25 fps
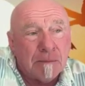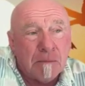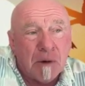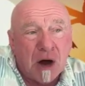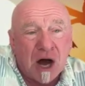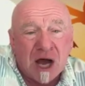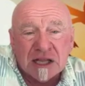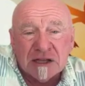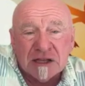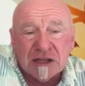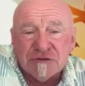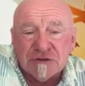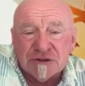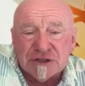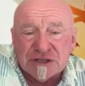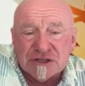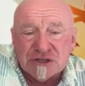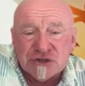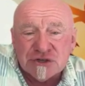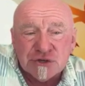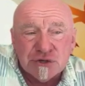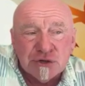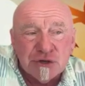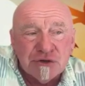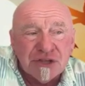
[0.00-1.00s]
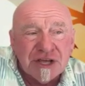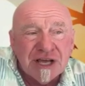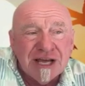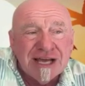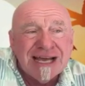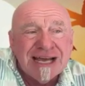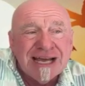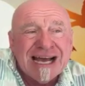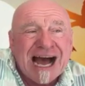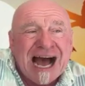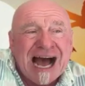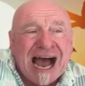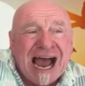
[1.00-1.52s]
a model for this truth,
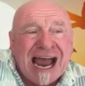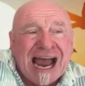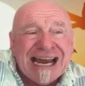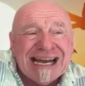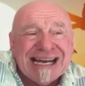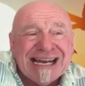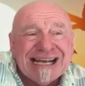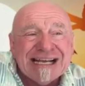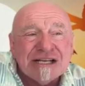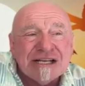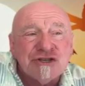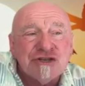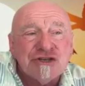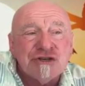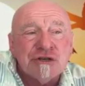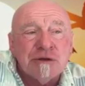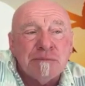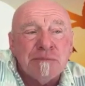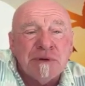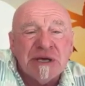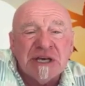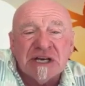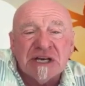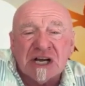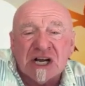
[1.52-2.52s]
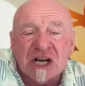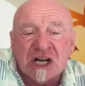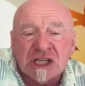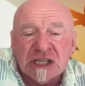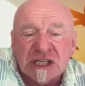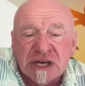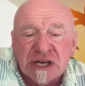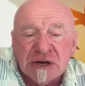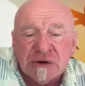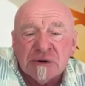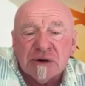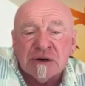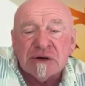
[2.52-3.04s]
I need you to be a
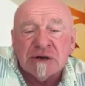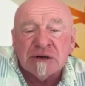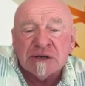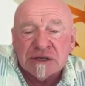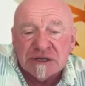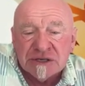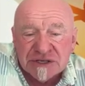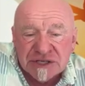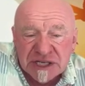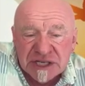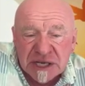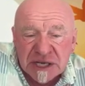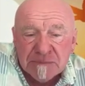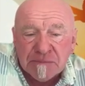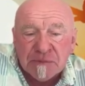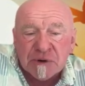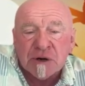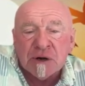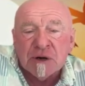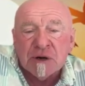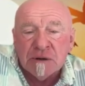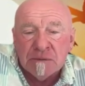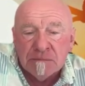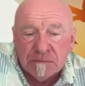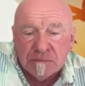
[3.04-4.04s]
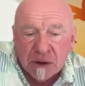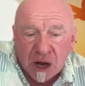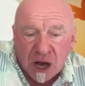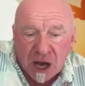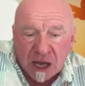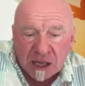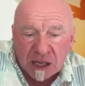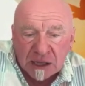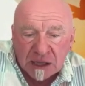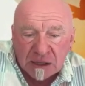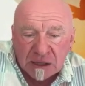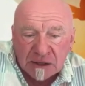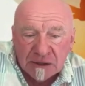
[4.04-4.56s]
clearer, deeper
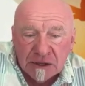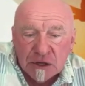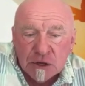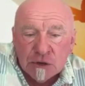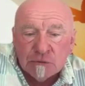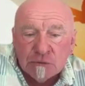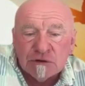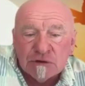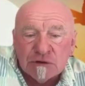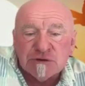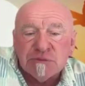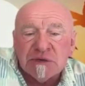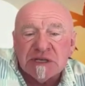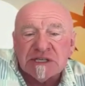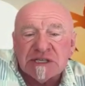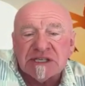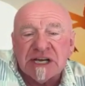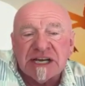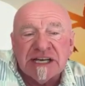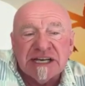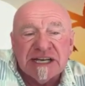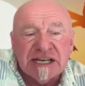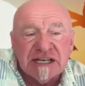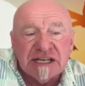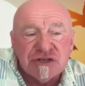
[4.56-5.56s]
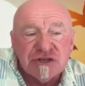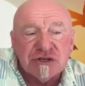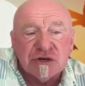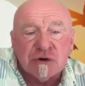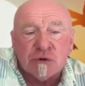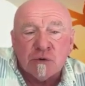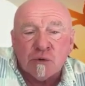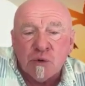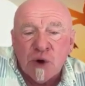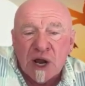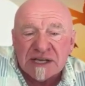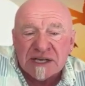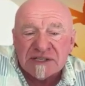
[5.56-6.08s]
model, which means I need you
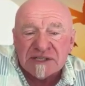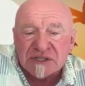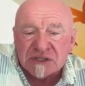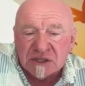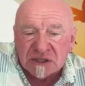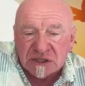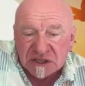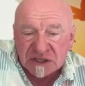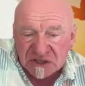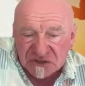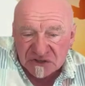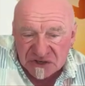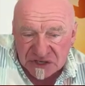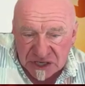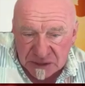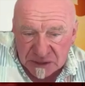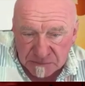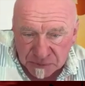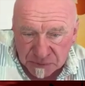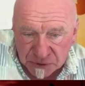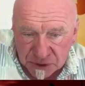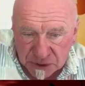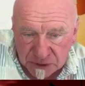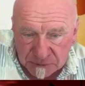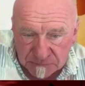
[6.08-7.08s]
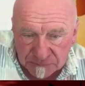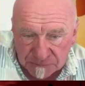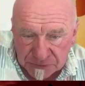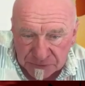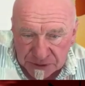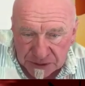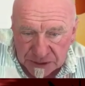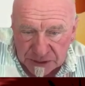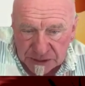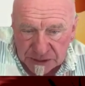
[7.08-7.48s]
to wrestle deeper